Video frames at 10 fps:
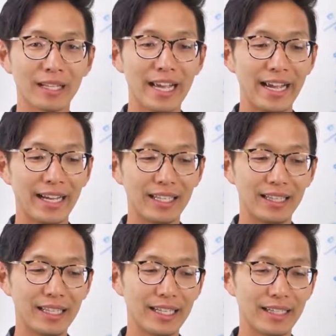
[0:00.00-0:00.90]

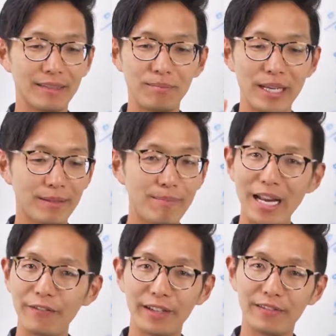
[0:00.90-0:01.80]
And the big
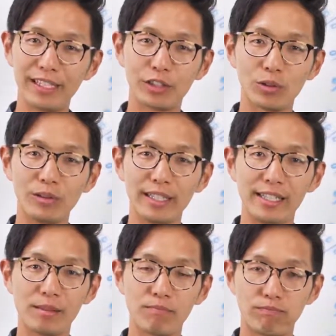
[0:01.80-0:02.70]
benefit of digital
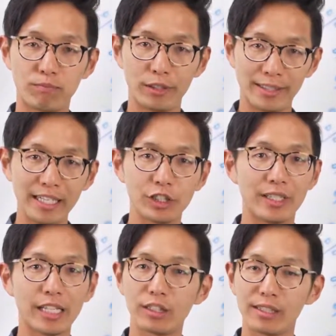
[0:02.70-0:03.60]
is precision,
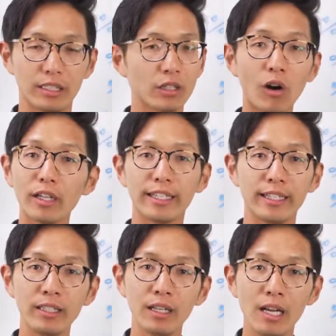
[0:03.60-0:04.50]
not just in
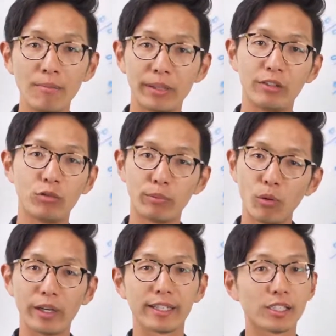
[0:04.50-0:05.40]
targeting, but in
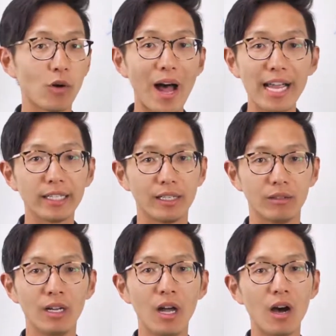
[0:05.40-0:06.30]
reporting. So I
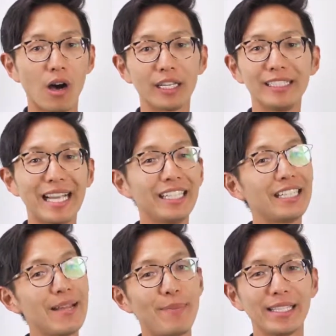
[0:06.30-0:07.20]
know on a
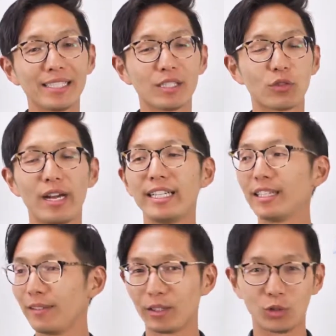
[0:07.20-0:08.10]
day-to-day basis for any
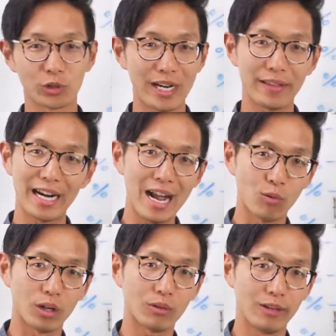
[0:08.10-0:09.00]
clinical trial that I
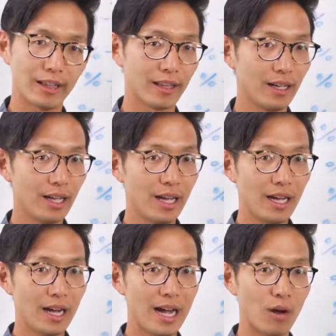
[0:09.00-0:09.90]
work with,
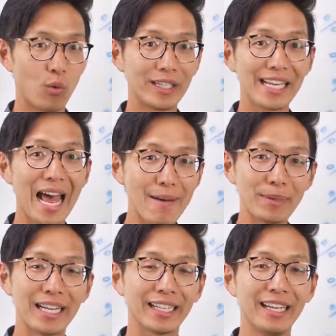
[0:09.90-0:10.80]
what's
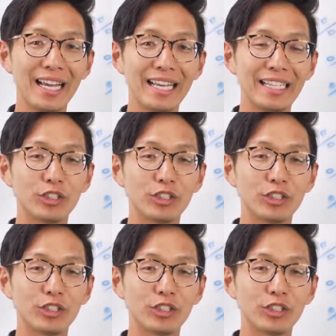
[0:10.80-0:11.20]
happening in